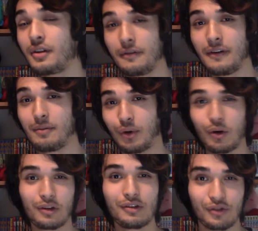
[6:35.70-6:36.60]
if I
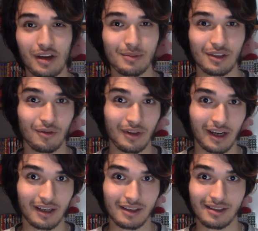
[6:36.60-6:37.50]
broke your dreams and all
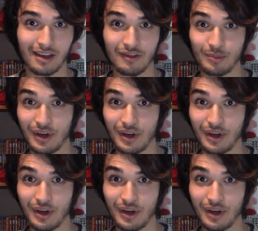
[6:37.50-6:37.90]
that kind of stuff,